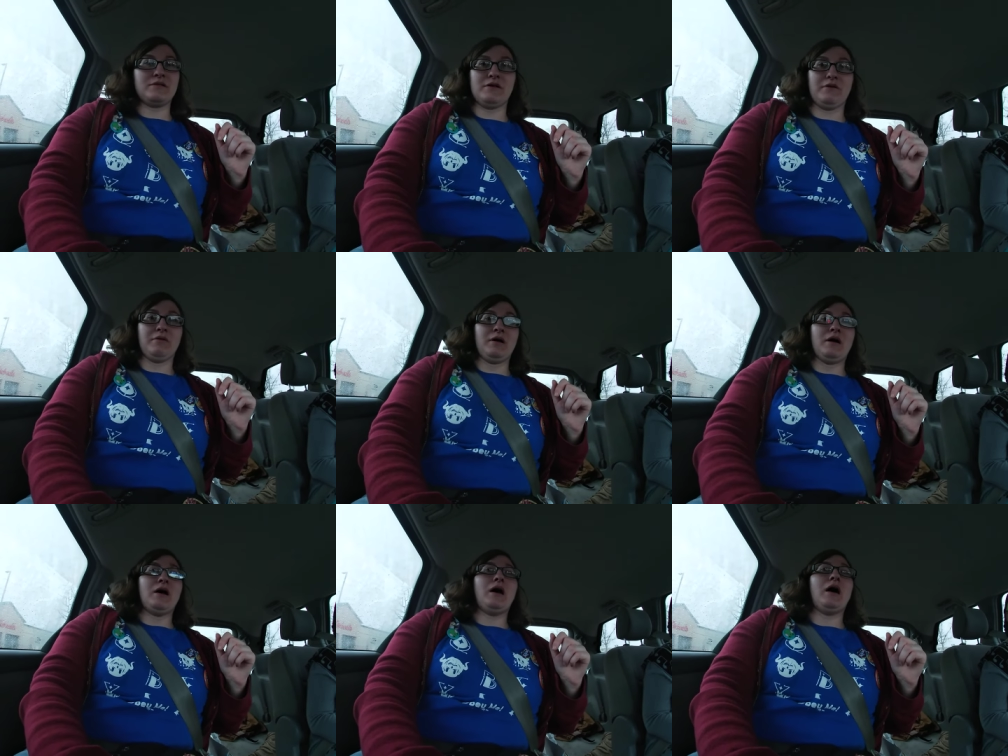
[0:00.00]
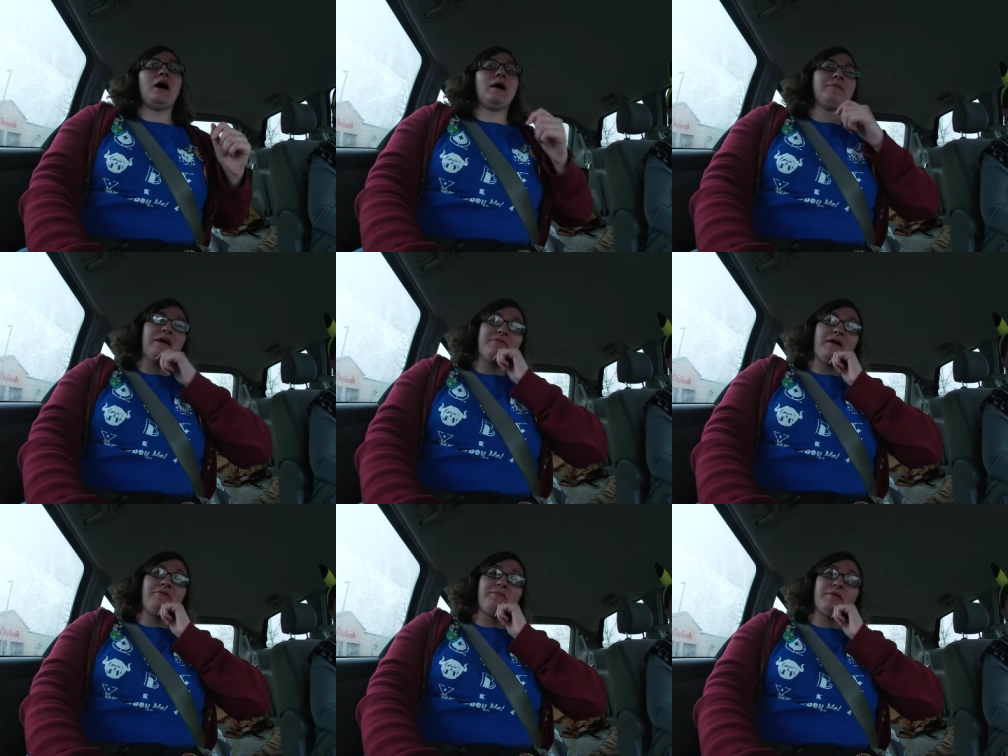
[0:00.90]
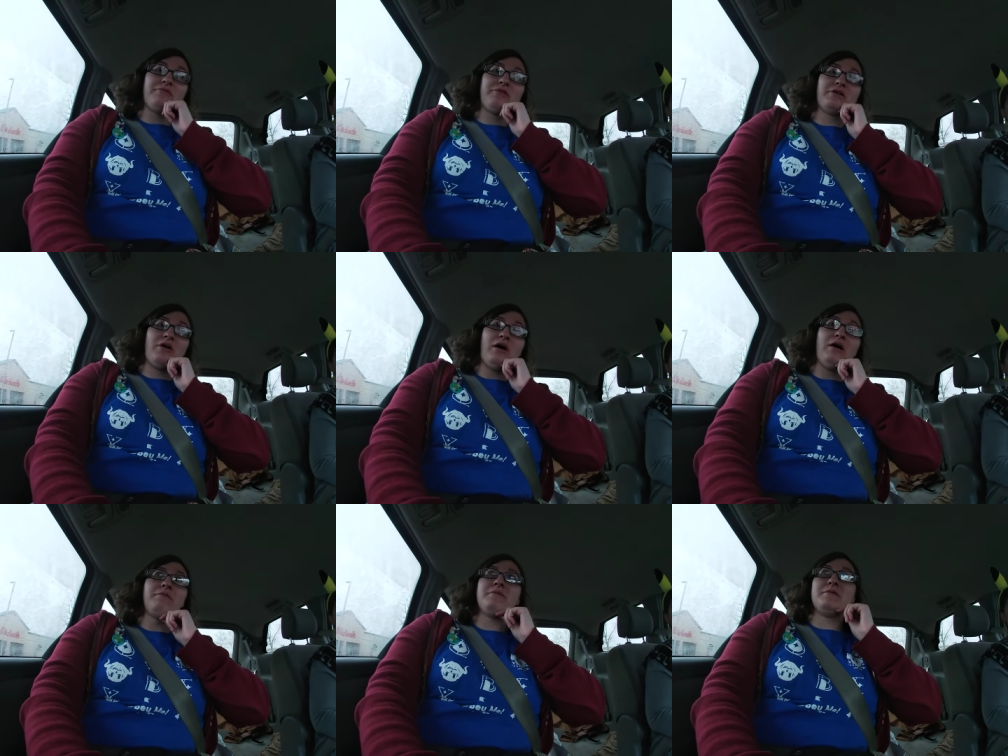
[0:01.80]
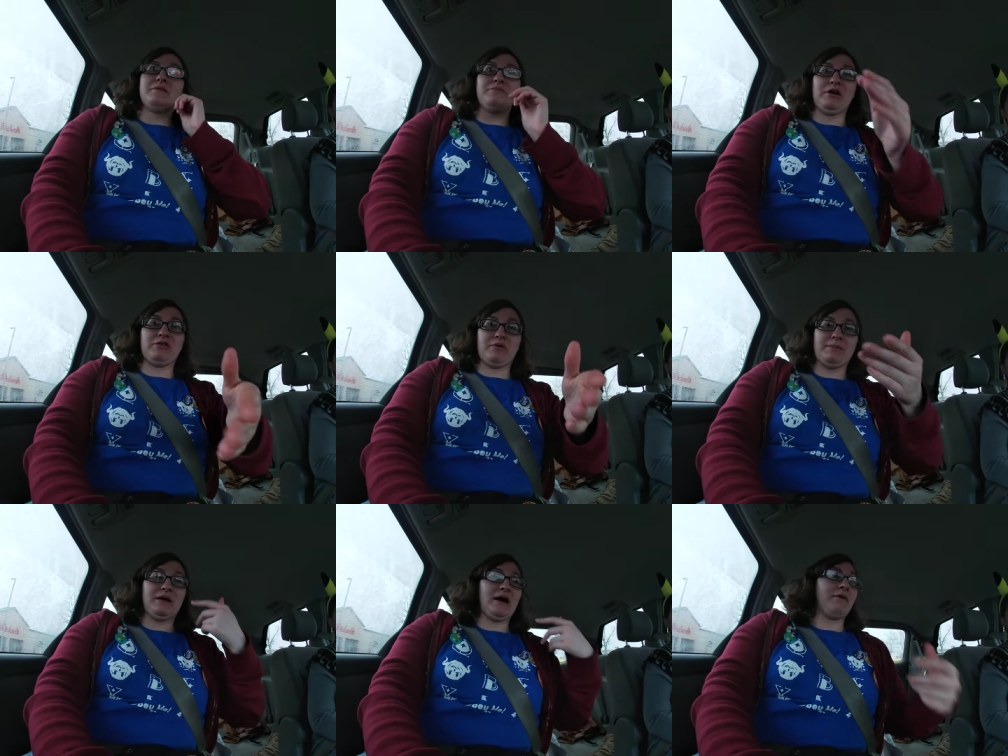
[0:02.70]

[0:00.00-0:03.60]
Too. Um, if I remember we called. please let me